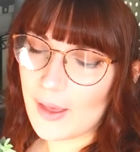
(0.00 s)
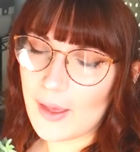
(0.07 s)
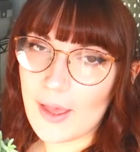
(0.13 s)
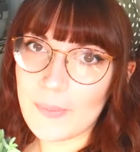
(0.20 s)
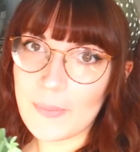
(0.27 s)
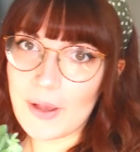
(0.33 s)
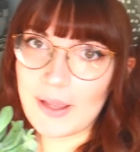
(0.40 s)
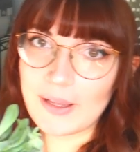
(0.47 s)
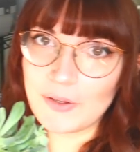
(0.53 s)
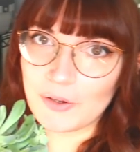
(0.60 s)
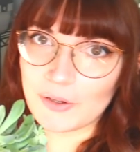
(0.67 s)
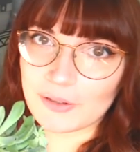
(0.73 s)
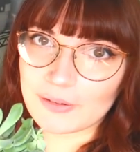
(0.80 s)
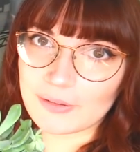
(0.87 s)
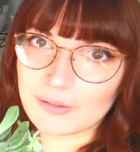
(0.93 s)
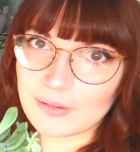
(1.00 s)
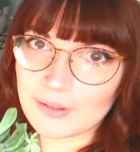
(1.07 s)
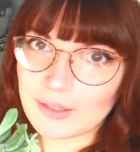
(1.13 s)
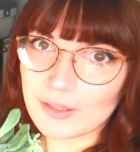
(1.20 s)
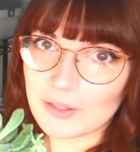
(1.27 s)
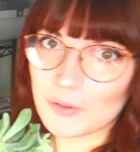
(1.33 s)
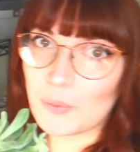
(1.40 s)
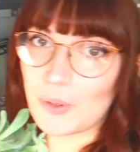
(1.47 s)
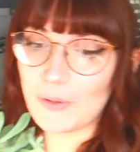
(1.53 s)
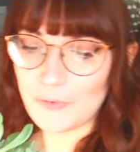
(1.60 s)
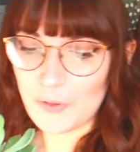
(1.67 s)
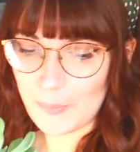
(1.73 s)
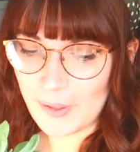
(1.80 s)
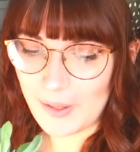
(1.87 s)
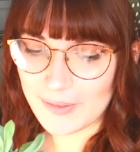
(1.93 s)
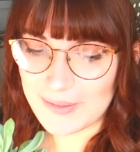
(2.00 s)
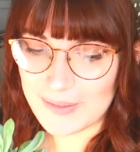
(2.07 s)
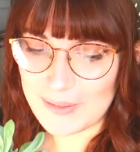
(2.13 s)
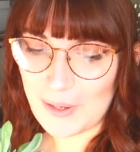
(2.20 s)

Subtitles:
I got quite a few plants,